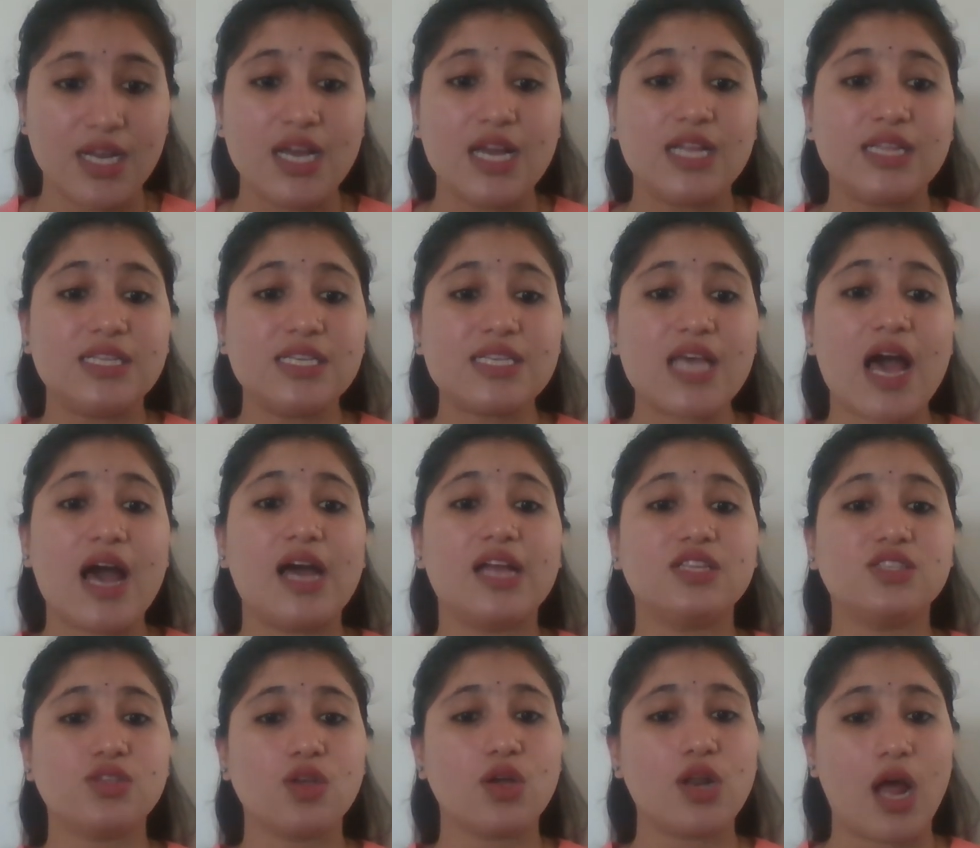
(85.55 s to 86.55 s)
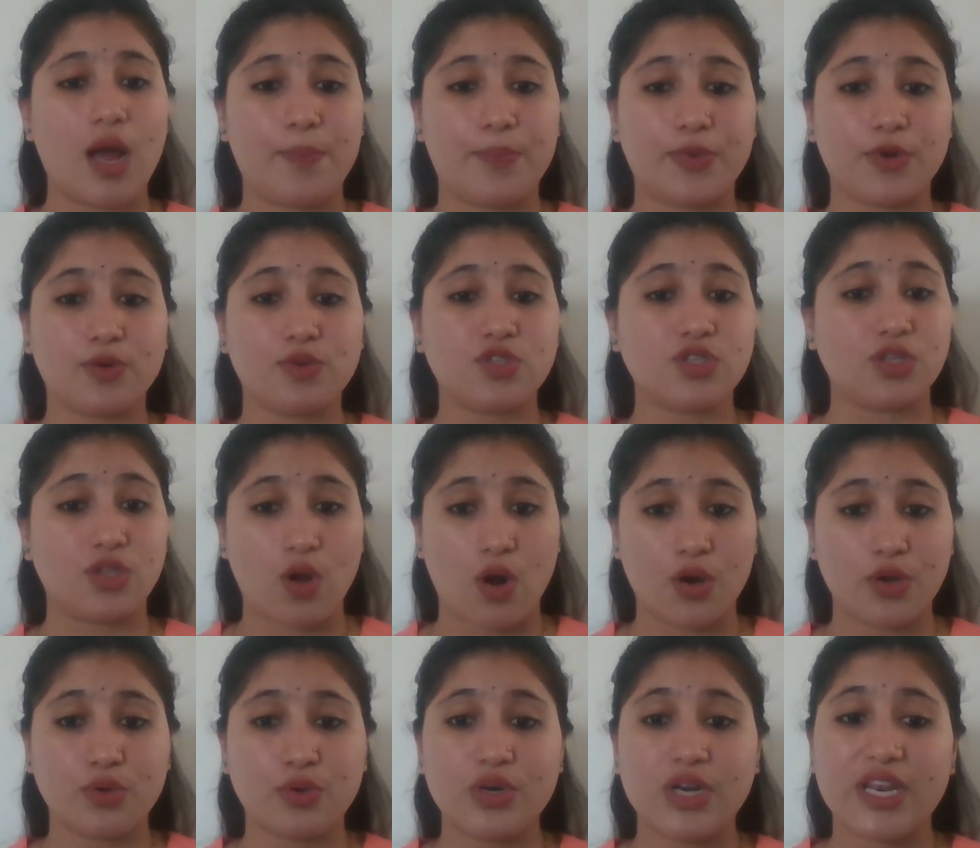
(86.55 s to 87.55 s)
This hands-on approach not
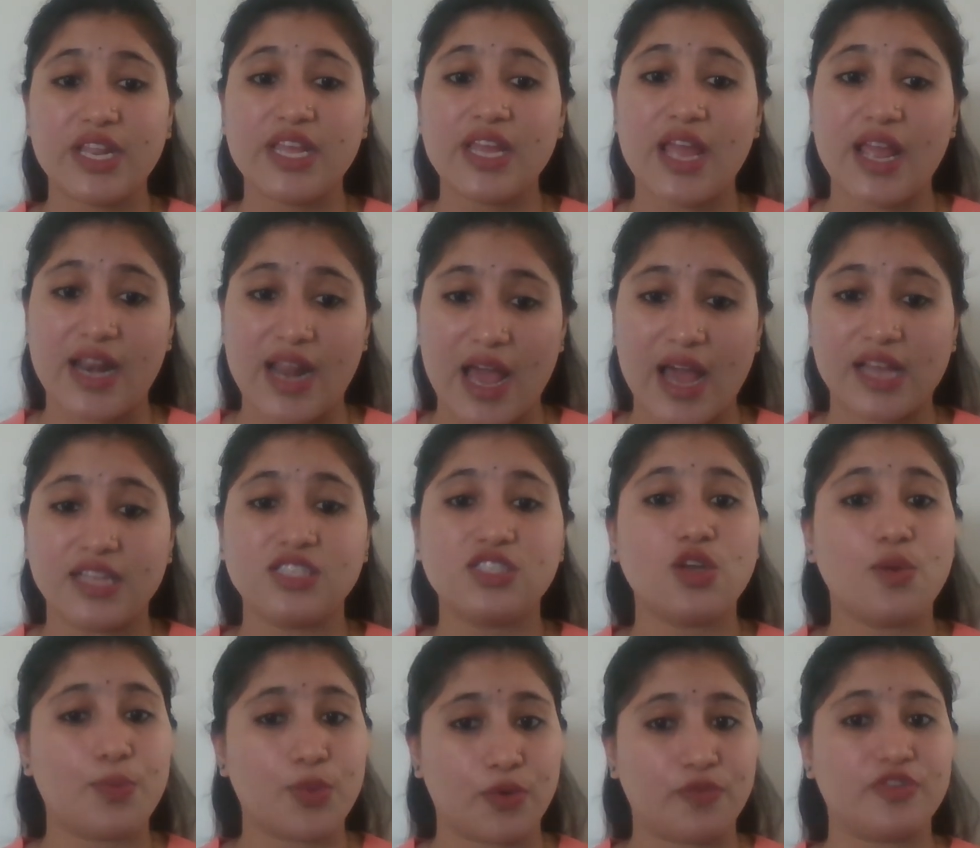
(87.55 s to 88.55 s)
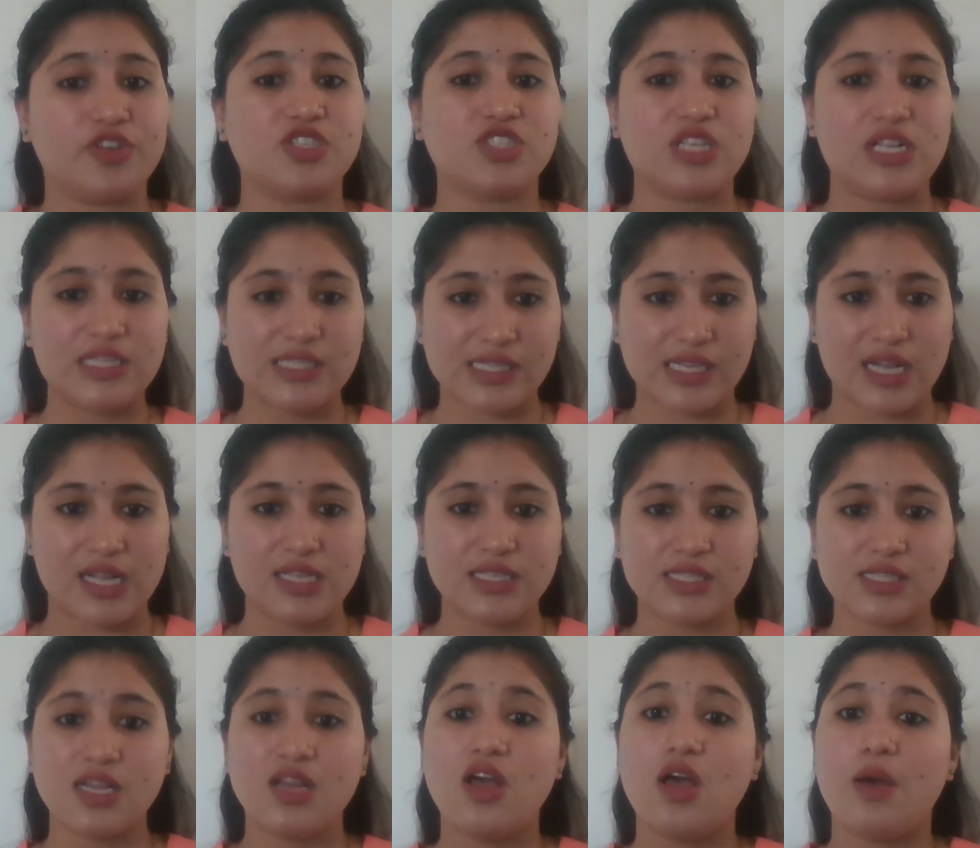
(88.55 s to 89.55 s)
only enhances your professional skills
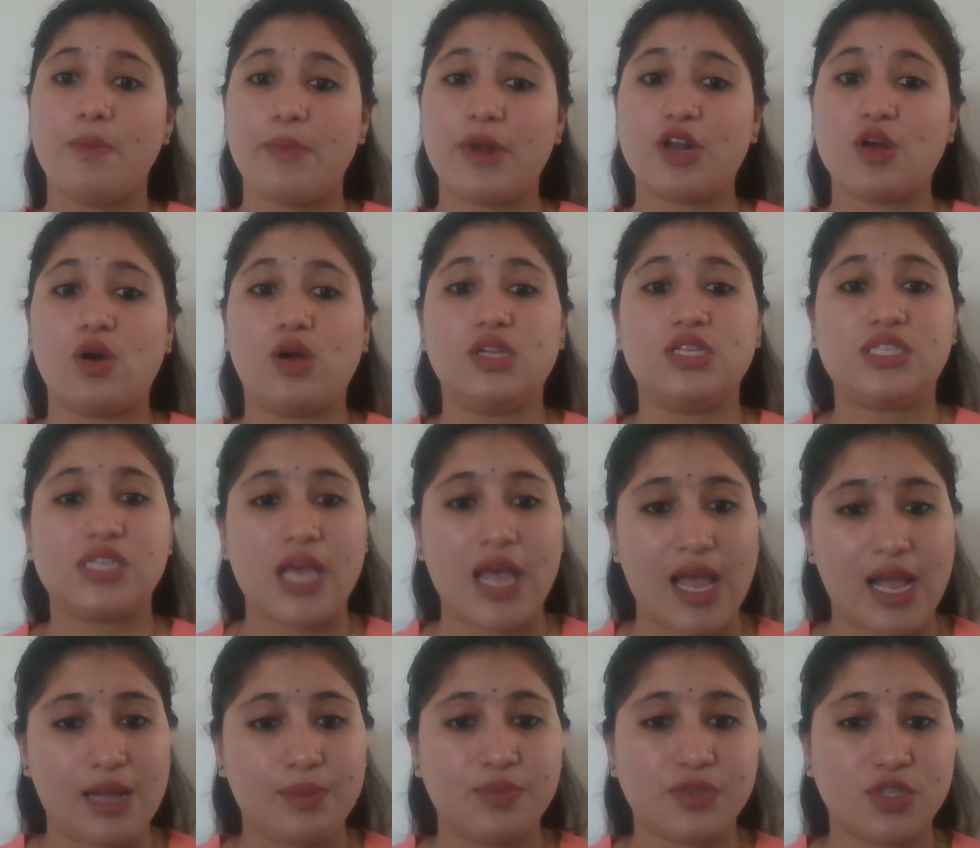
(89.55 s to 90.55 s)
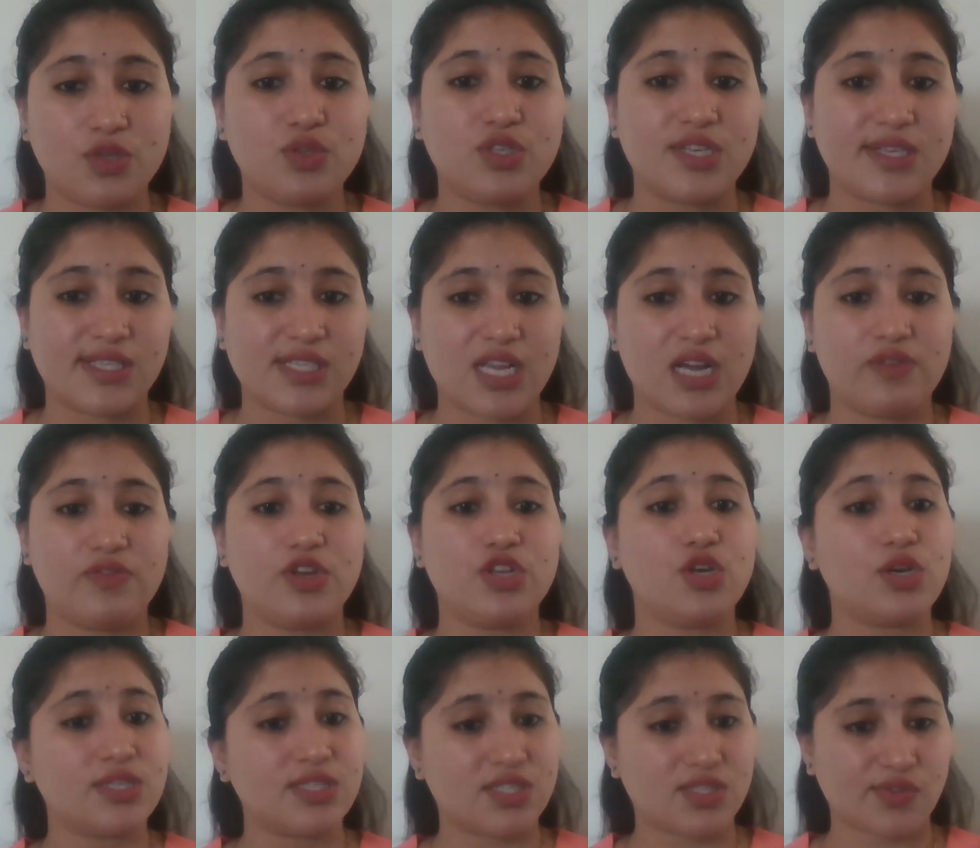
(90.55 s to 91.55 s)
but also helps you discover your
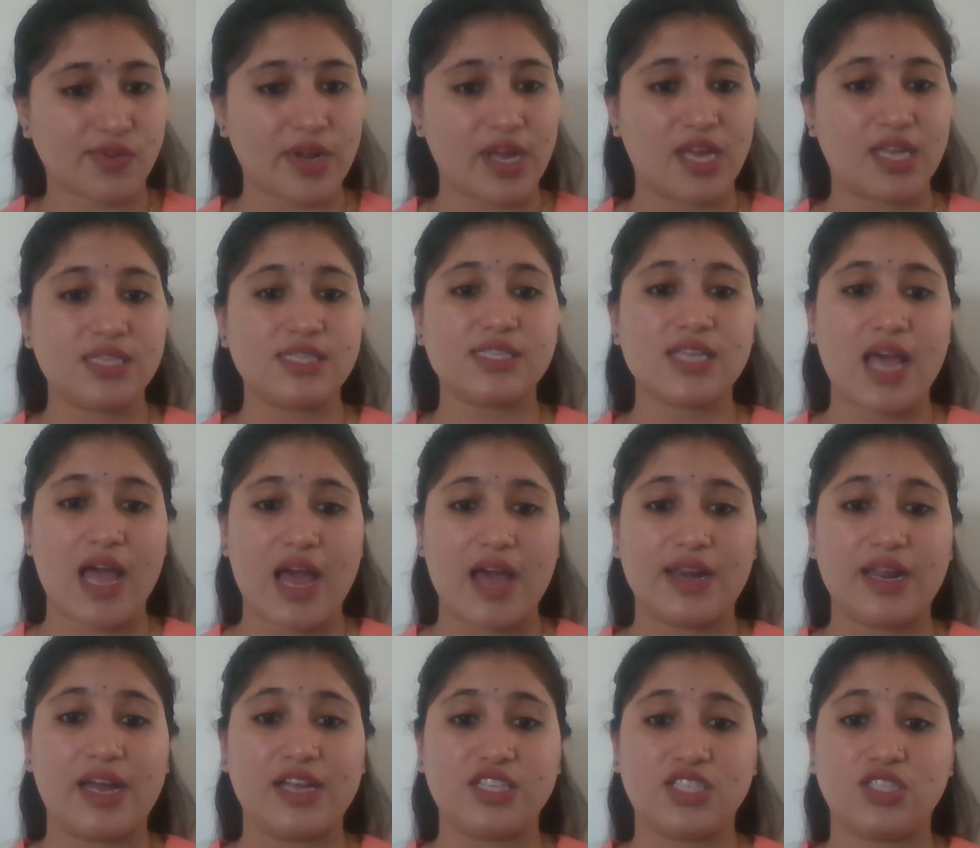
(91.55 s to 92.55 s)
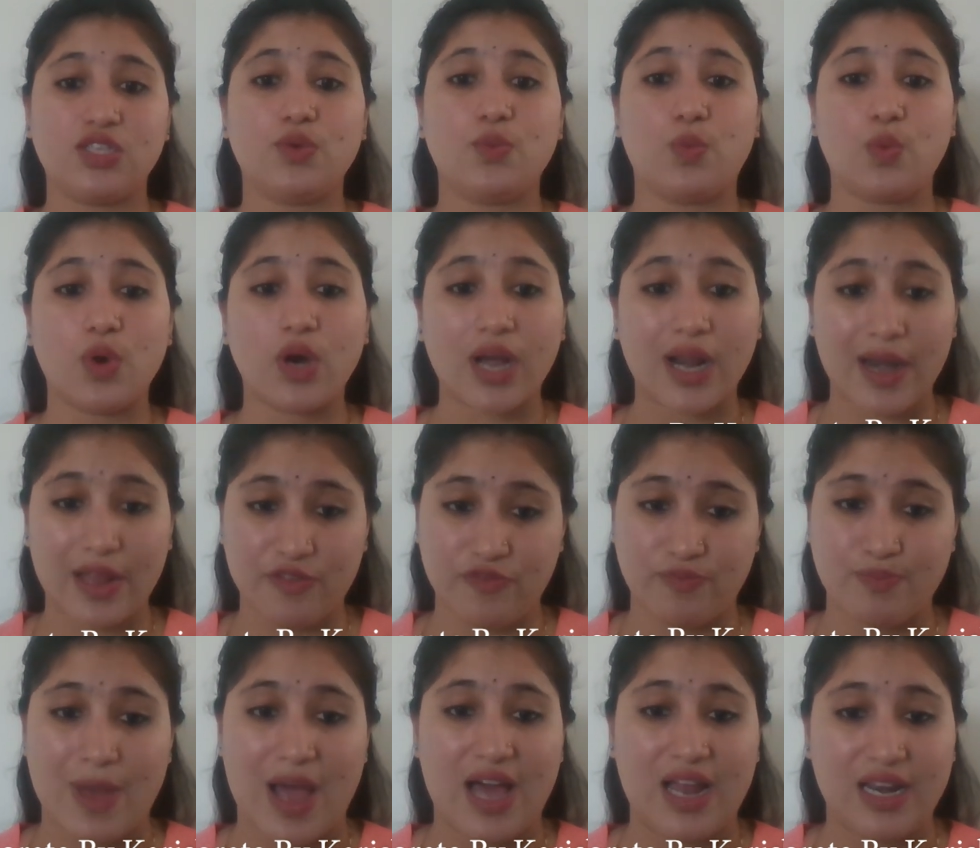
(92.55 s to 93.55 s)
strengths and achieve work-life
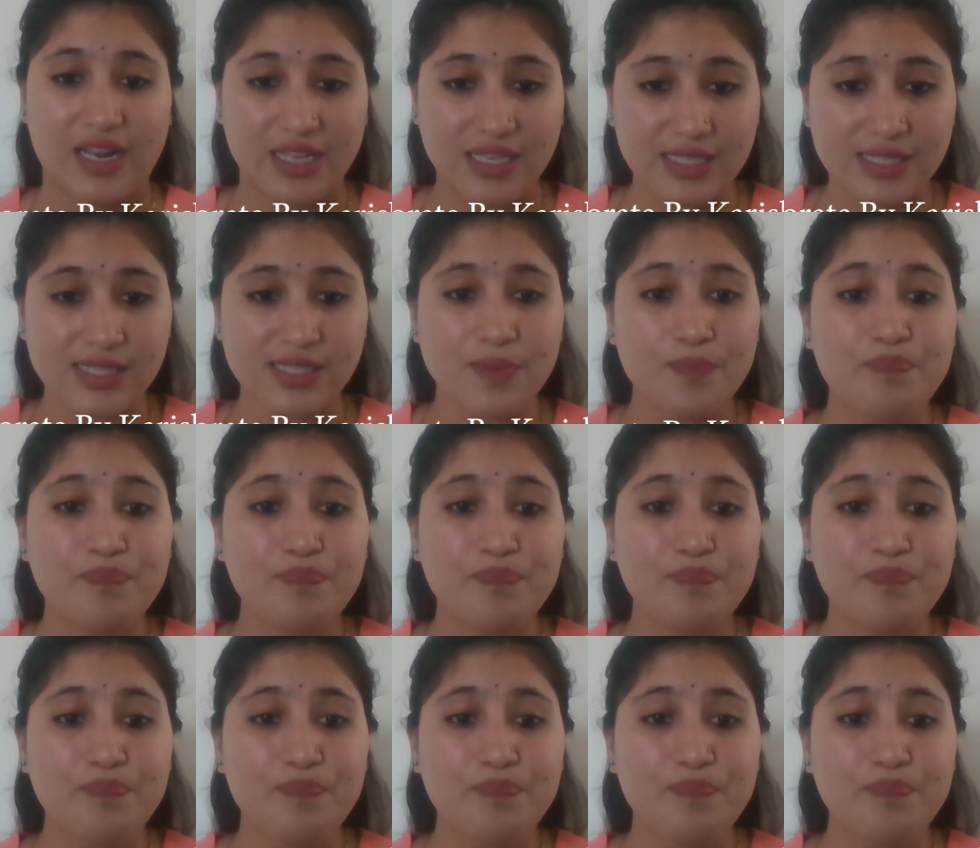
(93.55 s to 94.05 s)
balance.